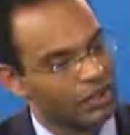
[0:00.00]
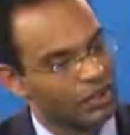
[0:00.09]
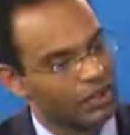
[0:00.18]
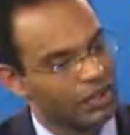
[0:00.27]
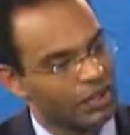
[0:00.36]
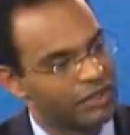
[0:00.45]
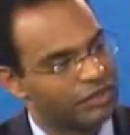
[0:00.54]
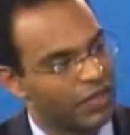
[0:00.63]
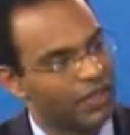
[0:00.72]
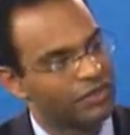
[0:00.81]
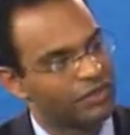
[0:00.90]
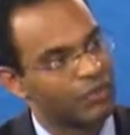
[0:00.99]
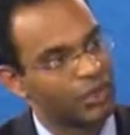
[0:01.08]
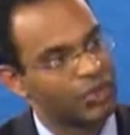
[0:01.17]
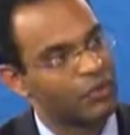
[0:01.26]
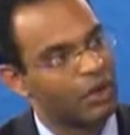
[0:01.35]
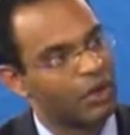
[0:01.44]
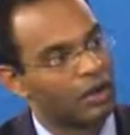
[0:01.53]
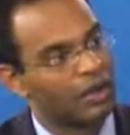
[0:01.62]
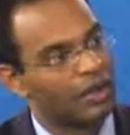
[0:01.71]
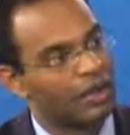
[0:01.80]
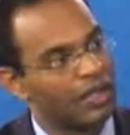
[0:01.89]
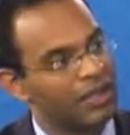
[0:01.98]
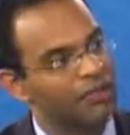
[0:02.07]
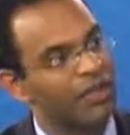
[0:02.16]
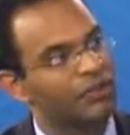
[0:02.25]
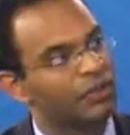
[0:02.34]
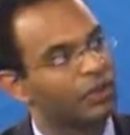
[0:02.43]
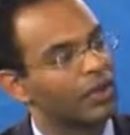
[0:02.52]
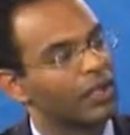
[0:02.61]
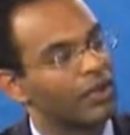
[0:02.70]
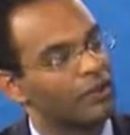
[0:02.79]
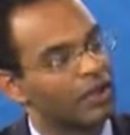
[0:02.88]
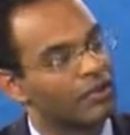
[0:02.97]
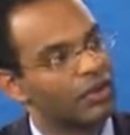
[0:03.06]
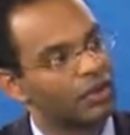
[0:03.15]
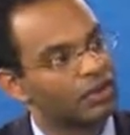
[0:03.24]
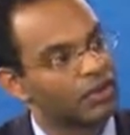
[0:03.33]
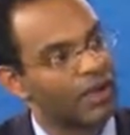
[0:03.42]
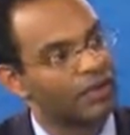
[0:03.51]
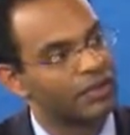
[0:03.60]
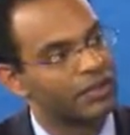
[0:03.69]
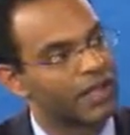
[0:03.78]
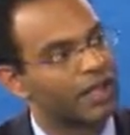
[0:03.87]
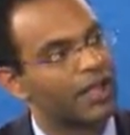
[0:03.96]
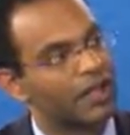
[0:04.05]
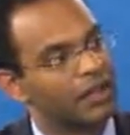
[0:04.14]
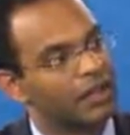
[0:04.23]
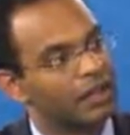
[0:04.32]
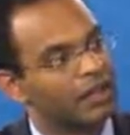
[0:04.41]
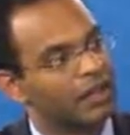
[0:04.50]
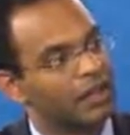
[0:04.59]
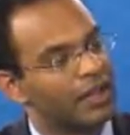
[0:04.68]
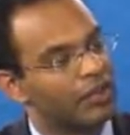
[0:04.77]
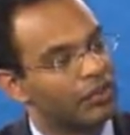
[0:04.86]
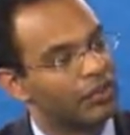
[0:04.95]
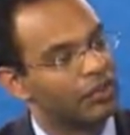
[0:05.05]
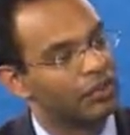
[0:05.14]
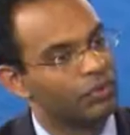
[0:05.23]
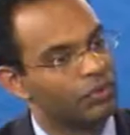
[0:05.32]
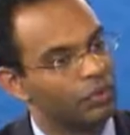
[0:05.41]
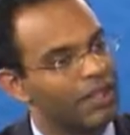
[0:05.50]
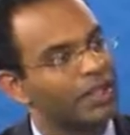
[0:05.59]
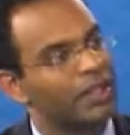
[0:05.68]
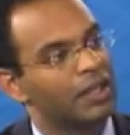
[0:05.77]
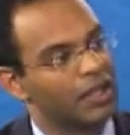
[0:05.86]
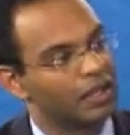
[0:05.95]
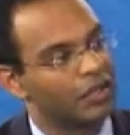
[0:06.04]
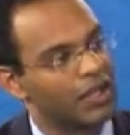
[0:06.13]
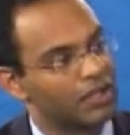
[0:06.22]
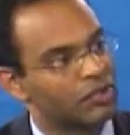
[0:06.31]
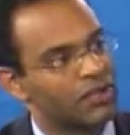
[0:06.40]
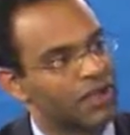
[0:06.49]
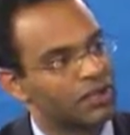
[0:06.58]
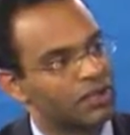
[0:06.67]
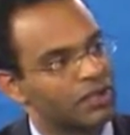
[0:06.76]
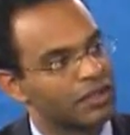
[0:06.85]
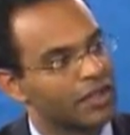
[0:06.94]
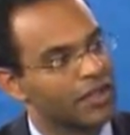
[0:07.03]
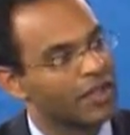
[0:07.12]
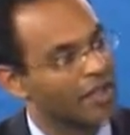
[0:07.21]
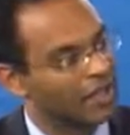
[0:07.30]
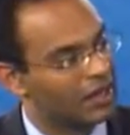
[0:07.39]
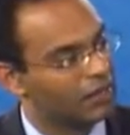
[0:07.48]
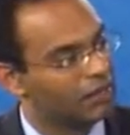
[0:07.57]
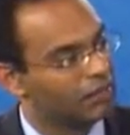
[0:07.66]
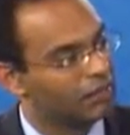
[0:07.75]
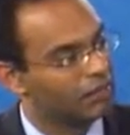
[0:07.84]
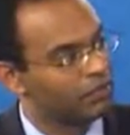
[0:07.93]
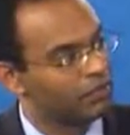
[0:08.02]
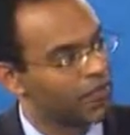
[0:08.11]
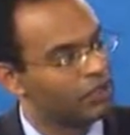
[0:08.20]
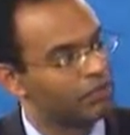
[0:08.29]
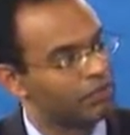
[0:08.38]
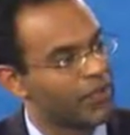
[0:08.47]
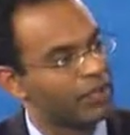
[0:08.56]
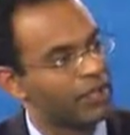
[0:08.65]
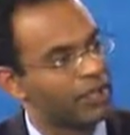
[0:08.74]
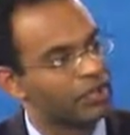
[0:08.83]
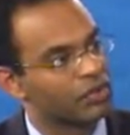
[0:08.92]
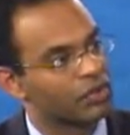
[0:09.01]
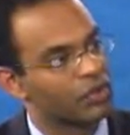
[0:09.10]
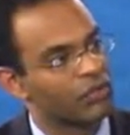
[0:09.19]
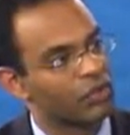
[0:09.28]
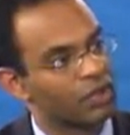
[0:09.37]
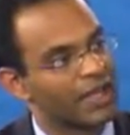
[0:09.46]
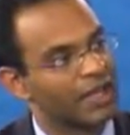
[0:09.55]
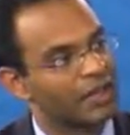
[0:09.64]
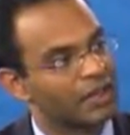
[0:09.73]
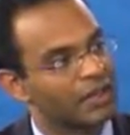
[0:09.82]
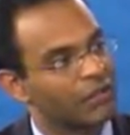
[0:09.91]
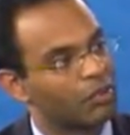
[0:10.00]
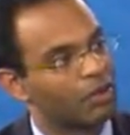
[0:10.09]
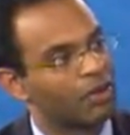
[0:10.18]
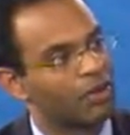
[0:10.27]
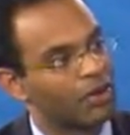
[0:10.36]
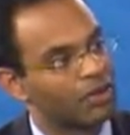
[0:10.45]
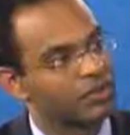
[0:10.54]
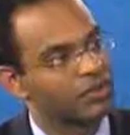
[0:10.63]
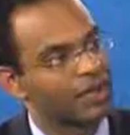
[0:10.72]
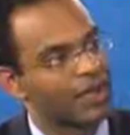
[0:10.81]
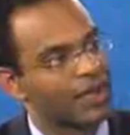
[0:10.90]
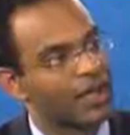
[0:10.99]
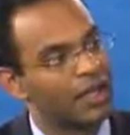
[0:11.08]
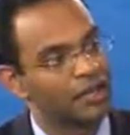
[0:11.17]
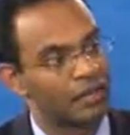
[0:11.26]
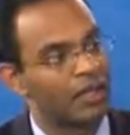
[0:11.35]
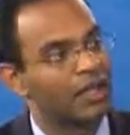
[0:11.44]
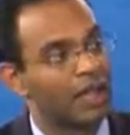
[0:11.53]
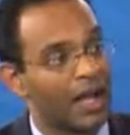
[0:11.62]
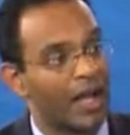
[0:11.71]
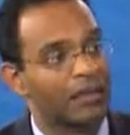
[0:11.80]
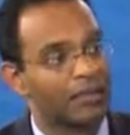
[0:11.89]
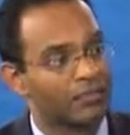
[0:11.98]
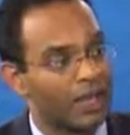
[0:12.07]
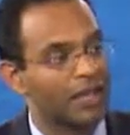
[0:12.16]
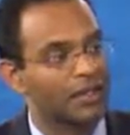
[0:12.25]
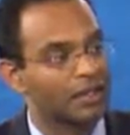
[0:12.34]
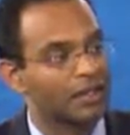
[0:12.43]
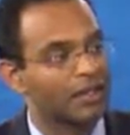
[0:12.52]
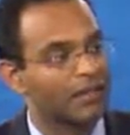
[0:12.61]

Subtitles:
these trials are very small. And even if you look at a pivotal trial design that you would really need to change practice in a patient population where the mortality and the morbidity rates are very high, you would need lots of patients.